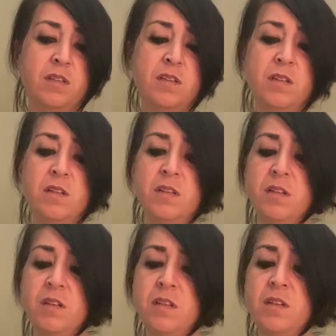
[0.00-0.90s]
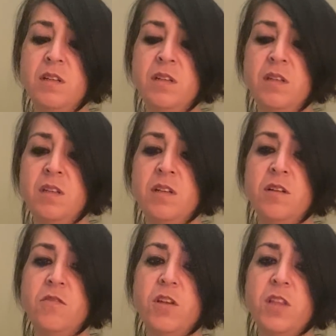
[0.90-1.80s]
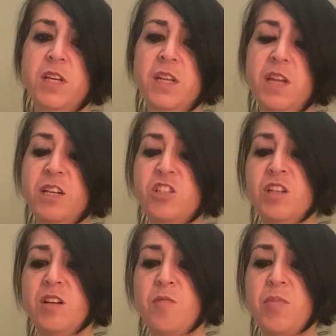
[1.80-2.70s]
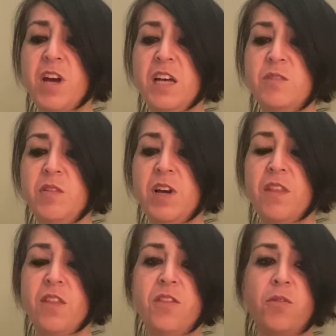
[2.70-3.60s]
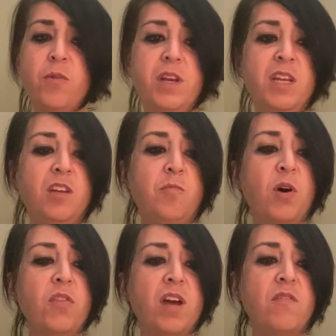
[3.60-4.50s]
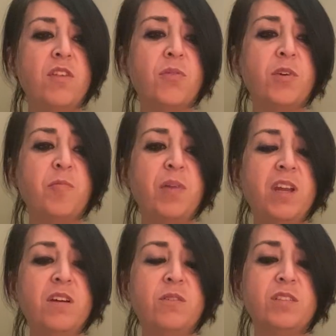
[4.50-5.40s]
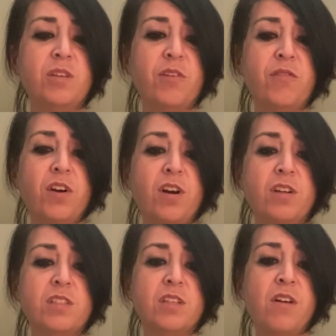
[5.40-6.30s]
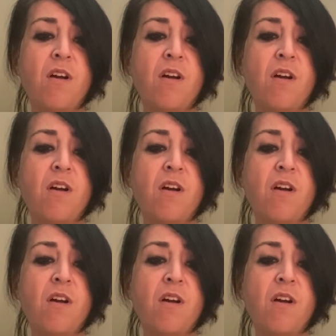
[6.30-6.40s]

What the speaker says: For the connection in the past, we got the 3. You both have the 3 of Pentacles in reverse.